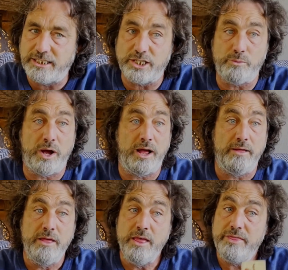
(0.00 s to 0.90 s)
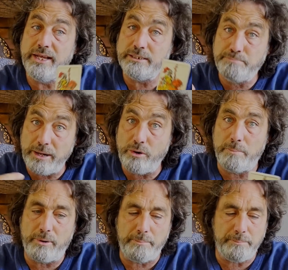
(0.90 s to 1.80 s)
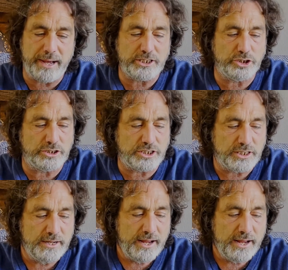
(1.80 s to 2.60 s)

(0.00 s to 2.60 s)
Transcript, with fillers: as it were, that is built upon passions.